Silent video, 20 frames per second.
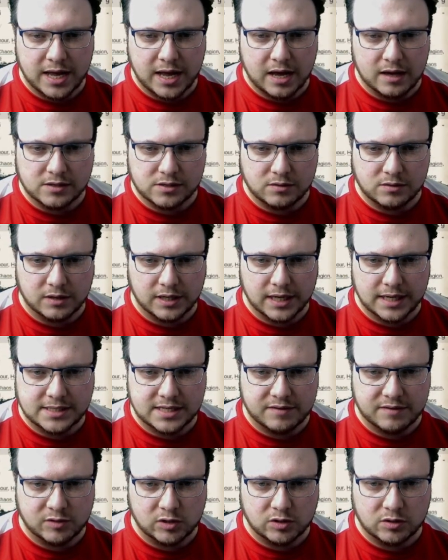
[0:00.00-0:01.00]
I don't know, let's have
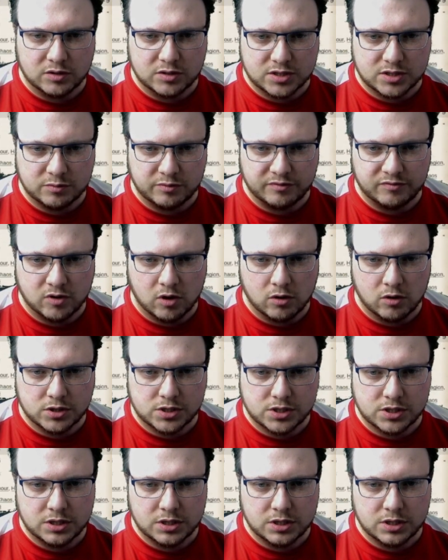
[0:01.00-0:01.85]
a look. So we've got...